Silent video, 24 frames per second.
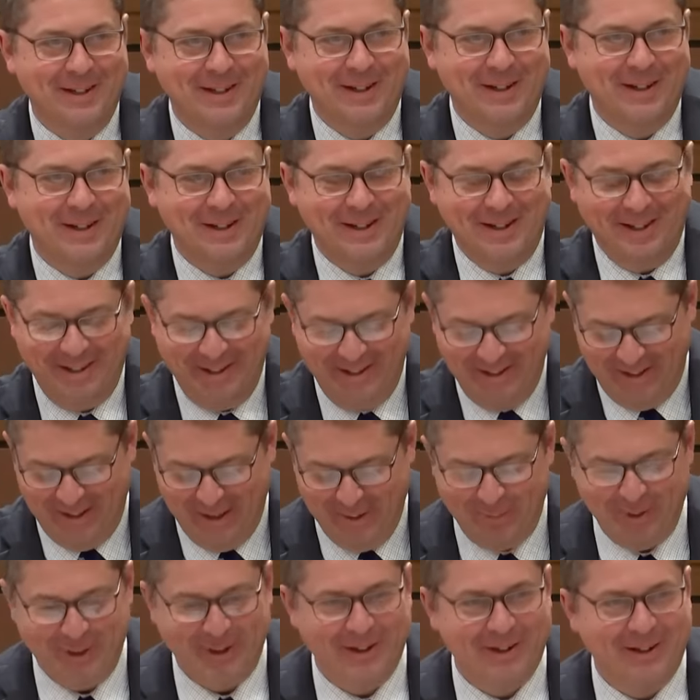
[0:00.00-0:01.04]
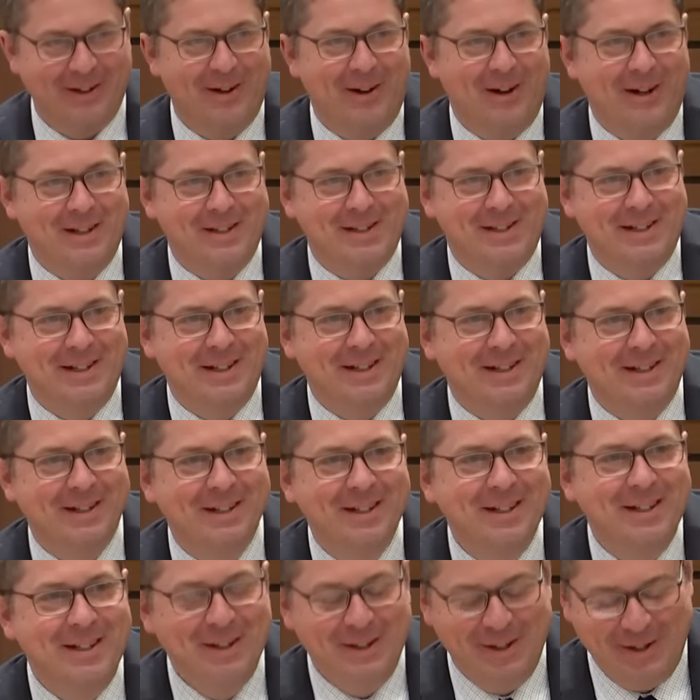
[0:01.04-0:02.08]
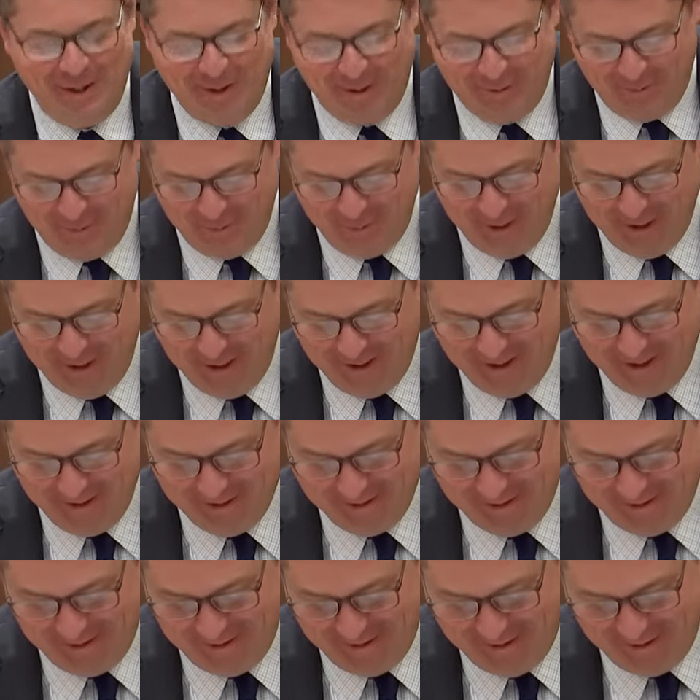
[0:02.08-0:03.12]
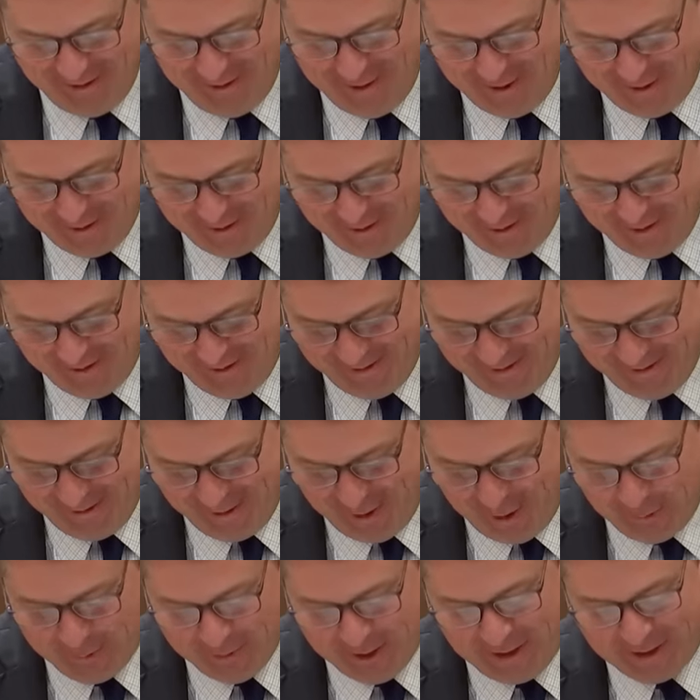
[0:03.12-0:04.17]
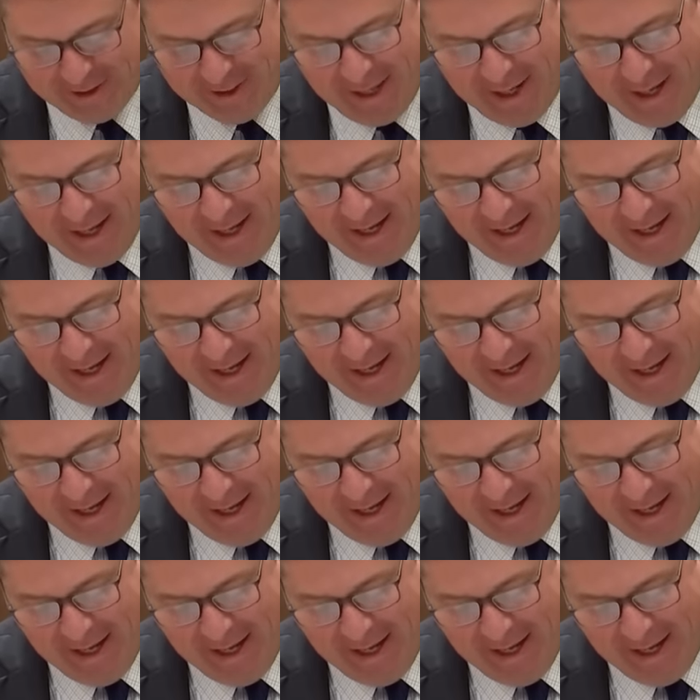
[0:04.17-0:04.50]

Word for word: uh, keeping the costs hidden uh, from Canadians on, on the cost of the, the carbon tax.